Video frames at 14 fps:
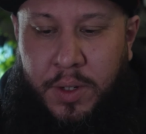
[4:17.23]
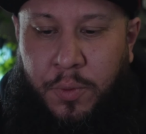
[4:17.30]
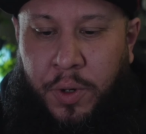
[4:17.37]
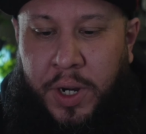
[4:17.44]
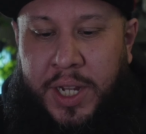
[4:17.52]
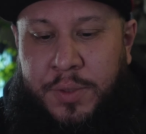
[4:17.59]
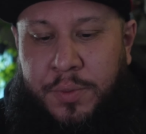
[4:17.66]

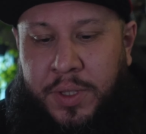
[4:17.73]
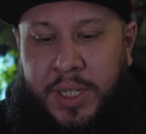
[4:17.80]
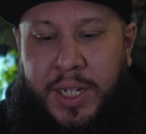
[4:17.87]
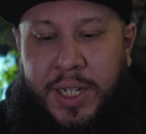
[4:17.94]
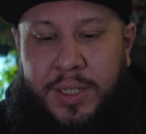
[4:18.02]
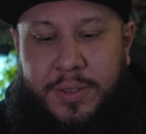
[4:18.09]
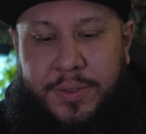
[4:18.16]
Whereas with
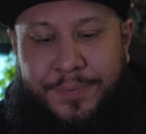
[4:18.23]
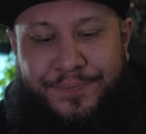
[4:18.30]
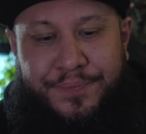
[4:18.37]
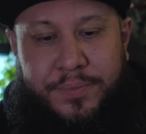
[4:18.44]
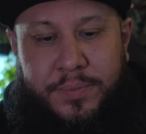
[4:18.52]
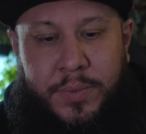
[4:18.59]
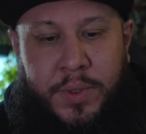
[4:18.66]
this,
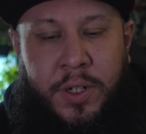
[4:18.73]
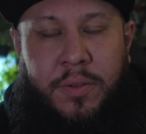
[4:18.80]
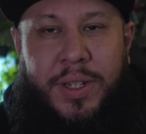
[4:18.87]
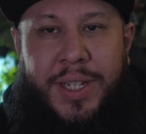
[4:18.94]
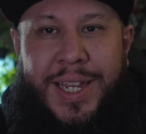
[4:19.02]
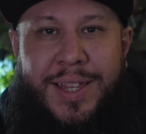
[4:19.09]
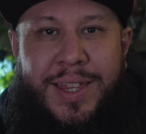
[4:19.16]
you don't
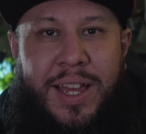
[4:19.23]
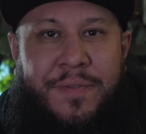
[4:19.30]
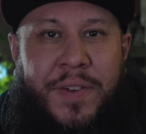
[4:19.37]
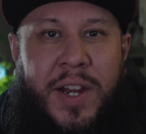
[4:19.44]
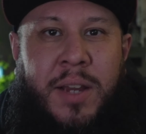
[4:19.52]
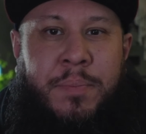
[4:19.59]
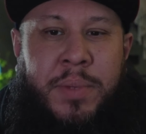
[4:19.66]
really get that
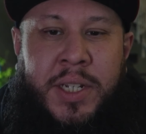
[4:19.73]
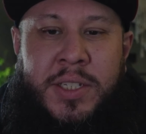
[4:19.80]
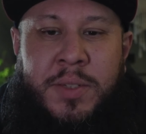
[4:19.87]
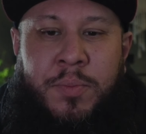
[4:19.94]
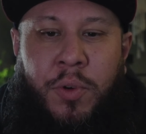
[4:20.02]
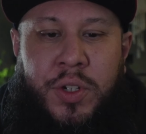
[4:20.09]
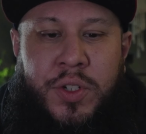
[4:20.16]
vibe because
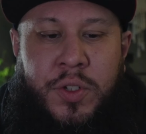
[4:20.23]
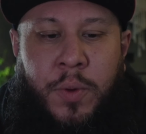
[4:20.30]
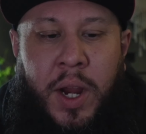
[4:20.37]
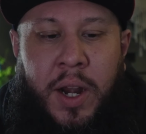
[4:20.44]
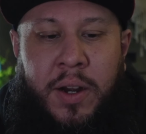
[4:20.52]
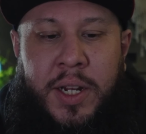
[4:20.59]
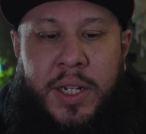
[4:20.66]
it's more
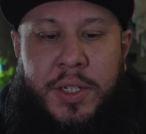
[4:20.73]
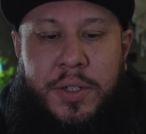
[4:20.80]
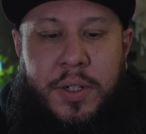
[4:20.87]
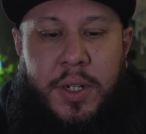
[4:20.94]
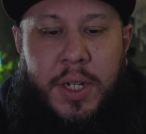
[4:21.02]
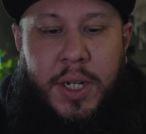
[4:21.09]
squarish.